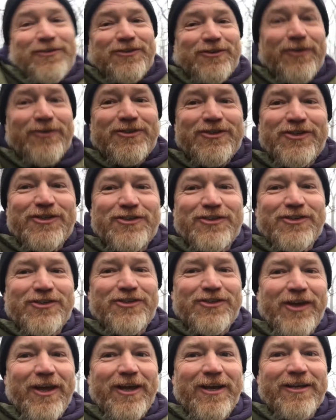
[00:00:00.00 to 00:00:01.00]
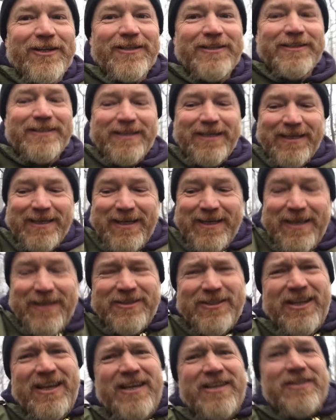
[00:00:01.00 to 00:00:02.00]
So it's just a cycle, and
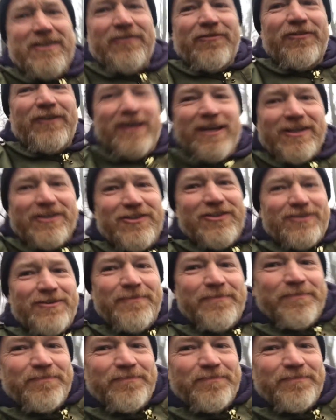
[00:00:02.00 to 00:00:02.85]
it's an easy fix.